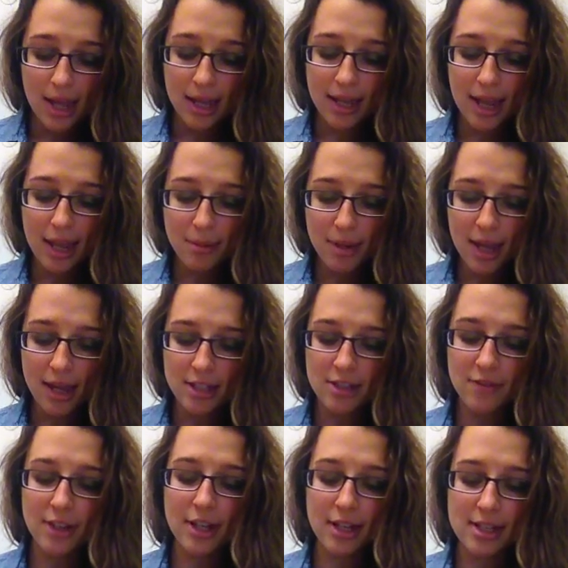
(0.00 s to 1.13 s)
It can be
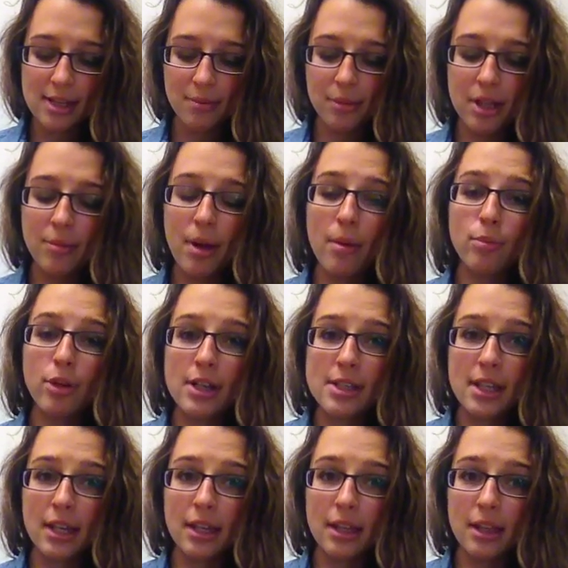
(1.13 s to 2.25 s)
activated simply by
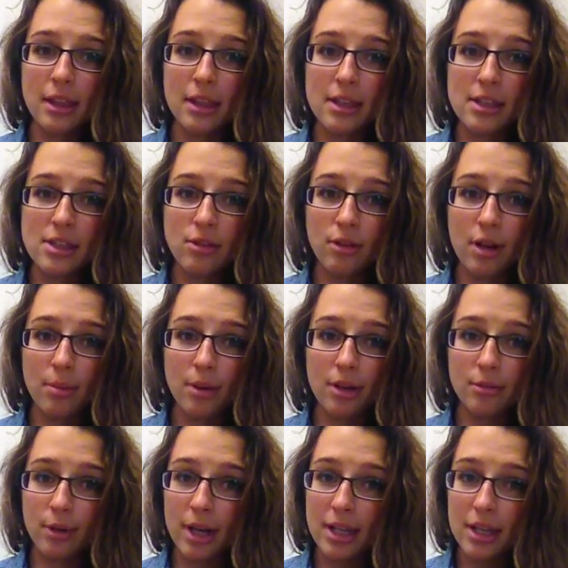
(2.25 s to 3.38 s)
pressing this gray
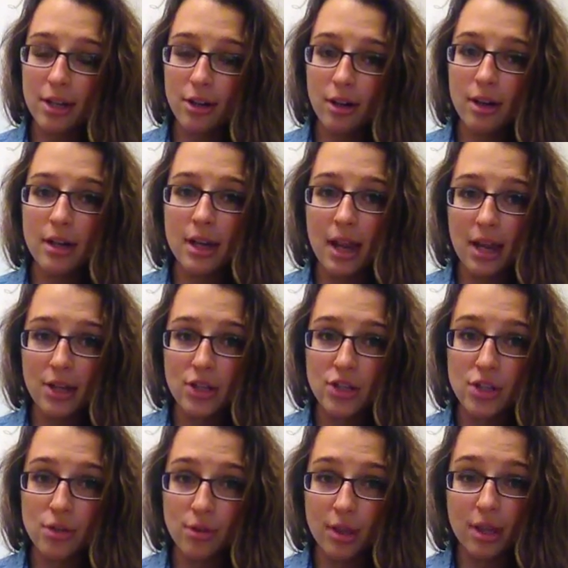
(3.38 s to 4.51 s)
button right here
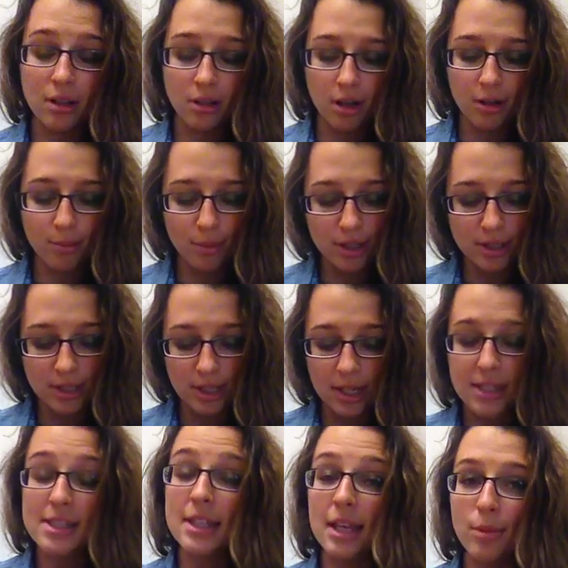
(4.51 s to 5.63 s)
next to the alarm button, and
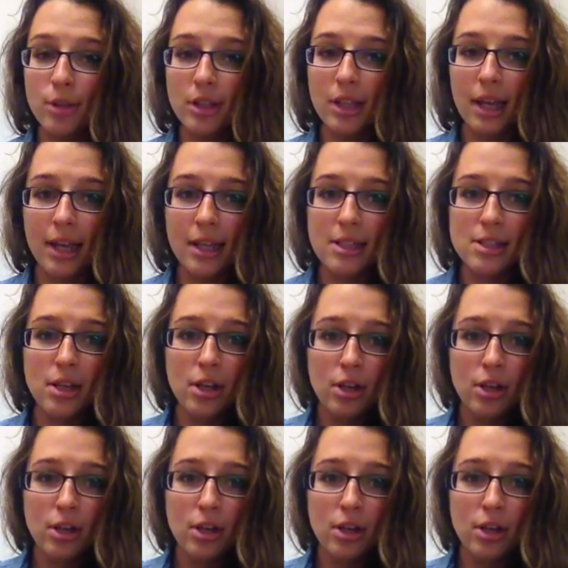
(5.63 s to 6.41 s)
it's labeled light.